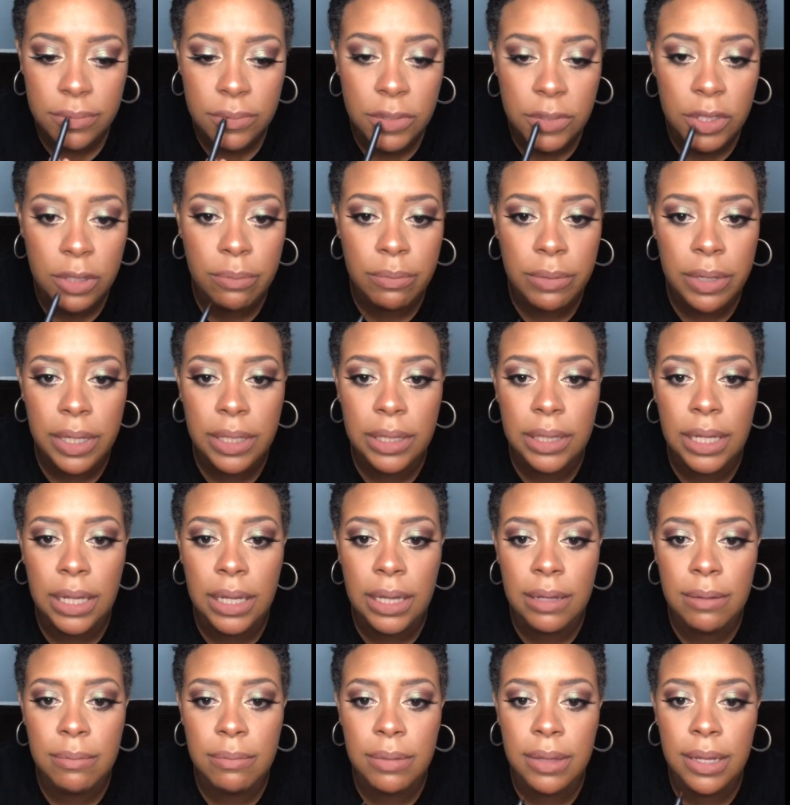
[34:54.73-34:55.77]
to make the
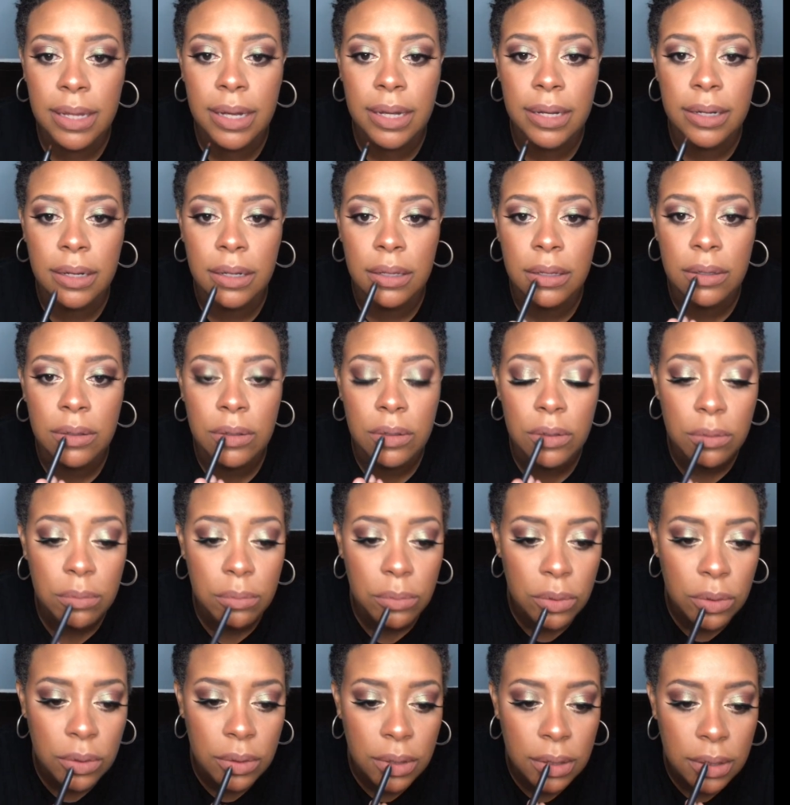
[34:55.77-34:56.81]
lip line a little
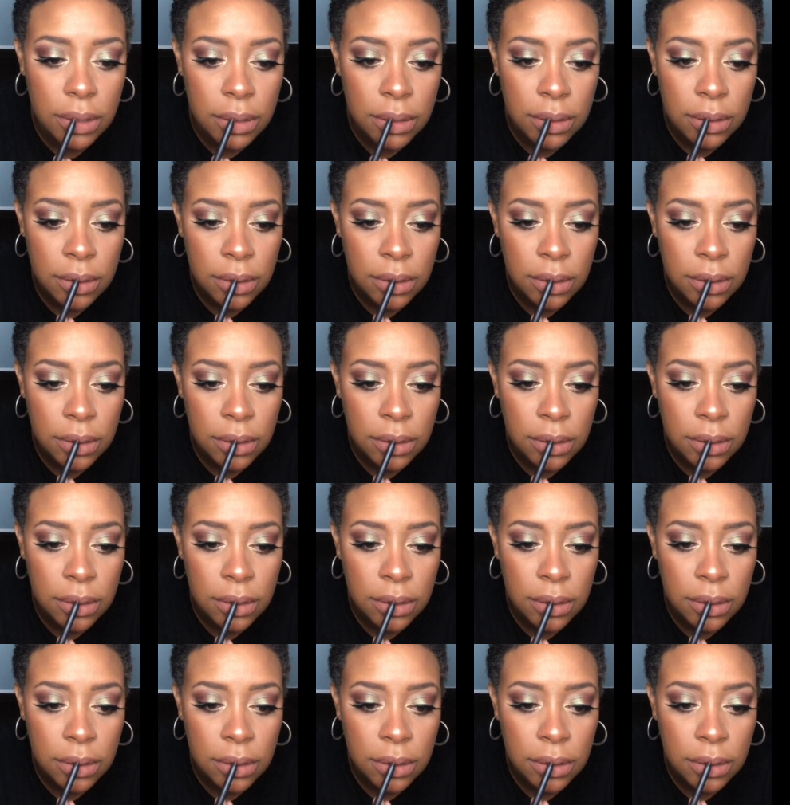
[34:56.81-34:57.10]
more